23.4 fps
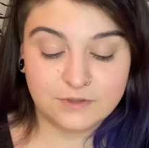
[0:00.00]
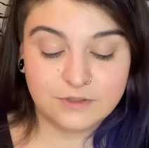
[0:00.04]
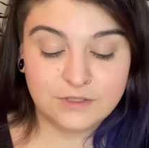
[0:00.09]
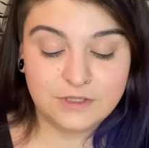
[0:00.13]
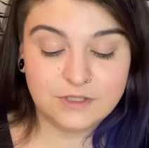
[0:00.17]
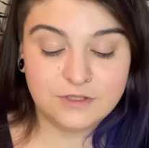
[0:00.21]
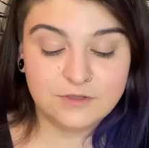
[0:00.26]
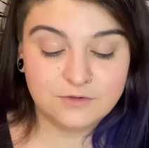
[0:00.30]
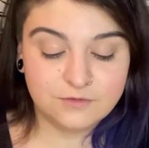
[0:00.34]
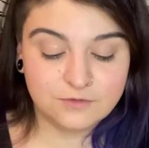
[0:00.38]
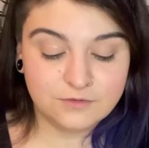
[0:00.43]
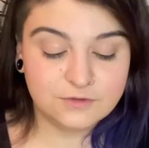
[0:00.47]

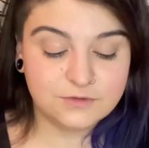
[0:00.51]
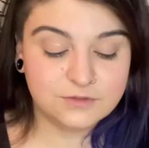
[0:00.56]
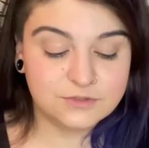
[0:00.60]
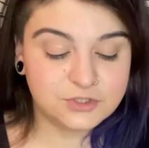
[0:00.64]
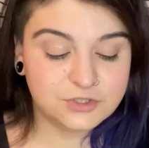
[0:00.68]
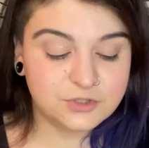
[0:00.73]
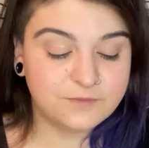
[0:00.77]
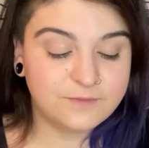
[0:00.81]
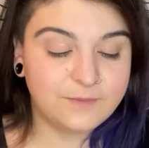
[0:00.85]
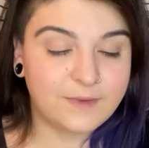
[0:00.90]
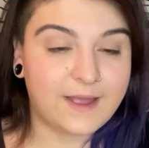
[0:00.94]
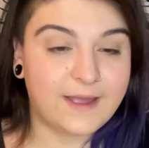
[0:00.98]
cute and
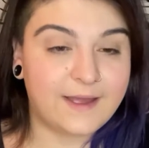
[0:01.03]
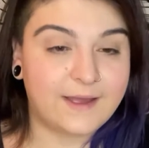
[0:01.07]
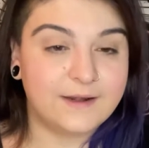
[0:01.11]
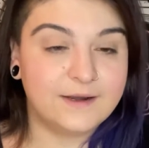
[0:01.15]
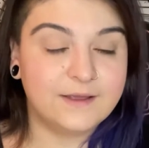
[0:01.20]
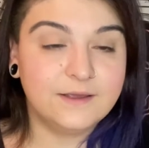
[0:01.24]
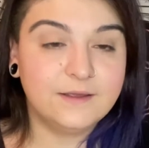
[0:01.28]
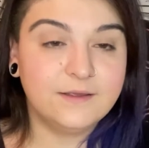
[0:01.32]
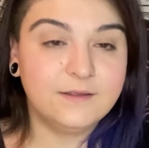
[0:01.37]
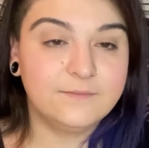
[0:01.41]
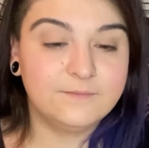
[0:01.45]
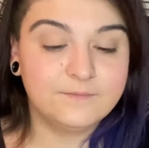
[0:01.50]

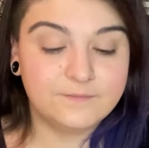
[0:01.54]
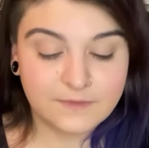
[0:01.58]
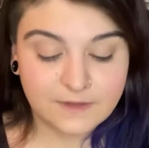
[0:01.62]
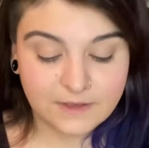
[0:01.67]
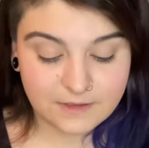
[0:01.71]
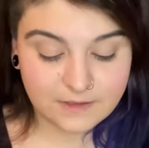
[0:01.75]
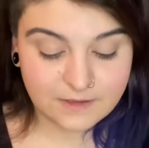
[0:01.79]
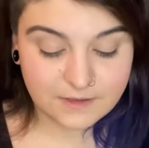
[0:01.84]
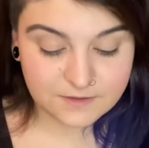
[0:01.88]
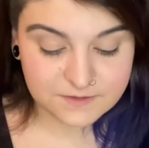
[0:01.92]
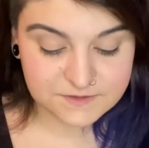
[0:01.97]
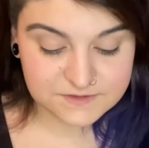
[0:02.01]
dramatic.
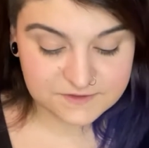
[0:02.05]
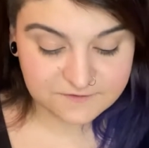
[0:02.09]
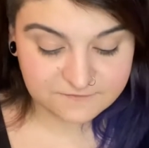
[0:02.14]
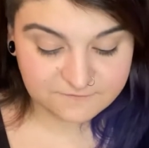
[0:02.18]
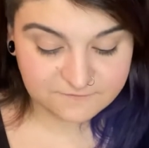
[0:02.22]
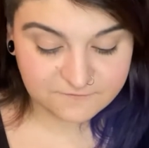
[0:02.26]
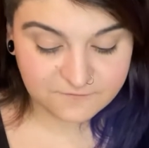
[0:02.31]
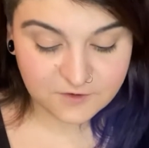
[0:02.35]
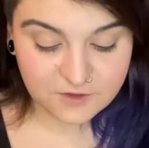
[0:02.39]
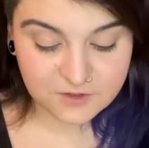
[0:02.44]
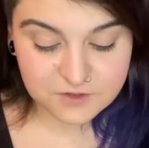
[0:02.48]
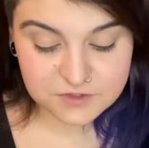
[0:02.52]
Here's the
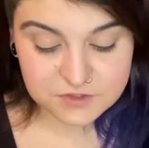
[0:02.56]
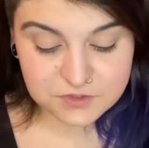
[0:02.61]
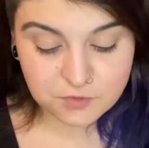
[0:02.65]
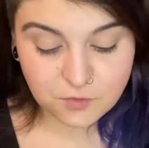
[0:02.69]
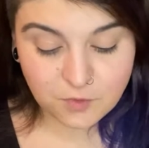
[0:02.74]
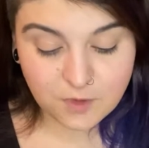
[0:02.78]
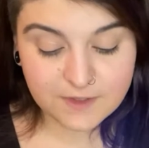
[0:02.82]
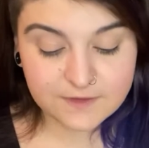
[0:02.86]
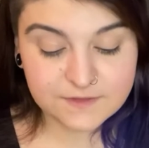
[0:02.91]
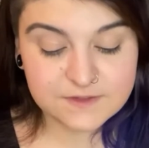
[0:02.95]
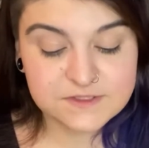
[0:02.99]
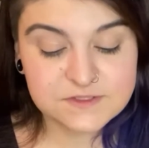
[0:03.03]
first
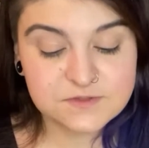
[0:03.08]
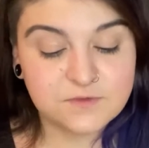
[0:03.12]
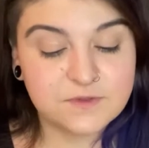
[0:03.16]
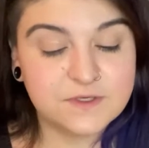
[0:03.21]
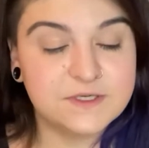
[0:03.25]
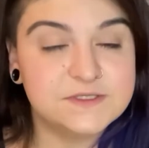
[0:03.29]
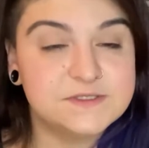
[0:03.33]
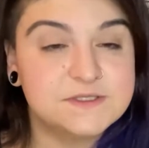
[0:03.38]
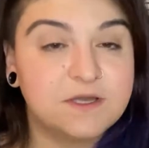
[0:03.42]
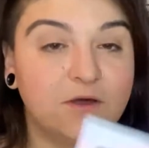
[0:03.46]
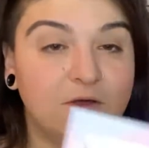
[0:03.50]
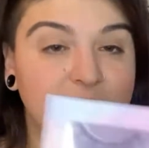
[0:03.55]
one. This one
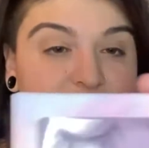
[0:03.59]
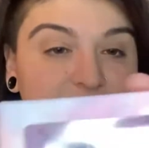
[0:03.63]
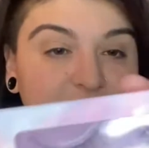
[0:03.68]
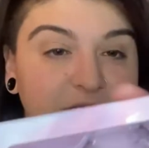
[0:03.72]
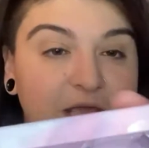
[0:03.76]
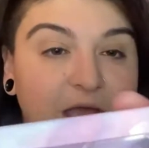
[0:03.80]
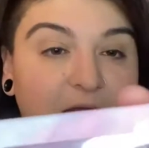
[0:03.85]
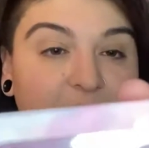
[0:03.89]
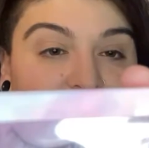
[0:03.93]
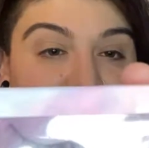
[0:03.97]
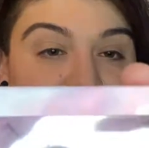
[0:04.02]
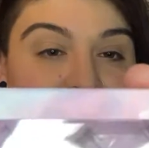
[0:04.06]
is called
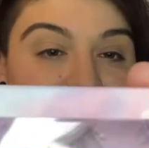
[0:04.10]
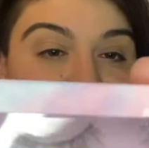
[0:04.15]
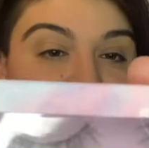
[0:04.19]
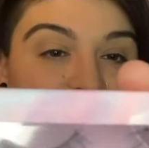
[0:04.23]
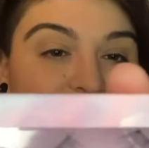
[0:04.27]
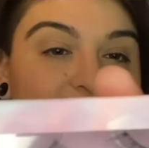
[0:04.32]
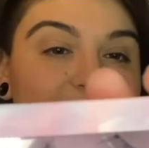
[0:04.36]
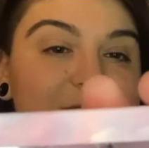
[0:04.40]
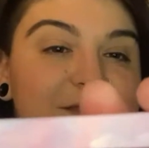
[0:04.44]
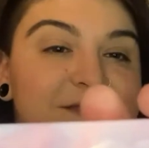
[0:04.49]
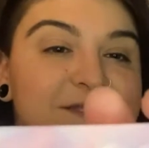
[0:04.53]
Yas.